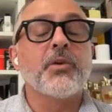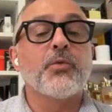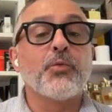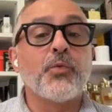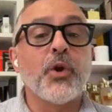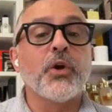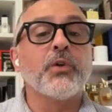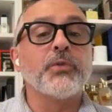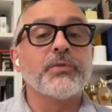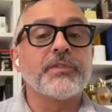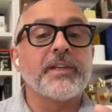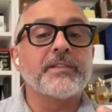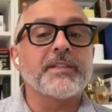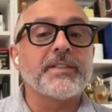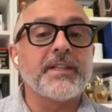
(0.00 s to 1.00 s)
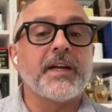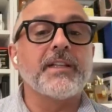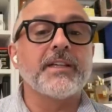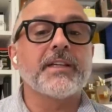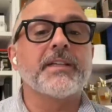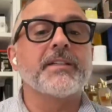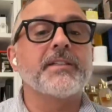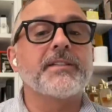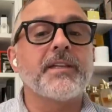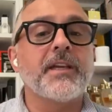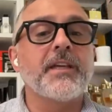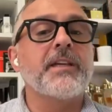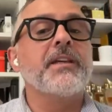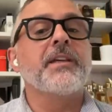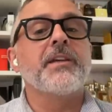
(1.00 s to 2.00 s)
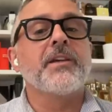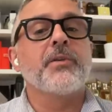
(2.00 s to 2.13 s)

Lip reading: rose as a delicacy.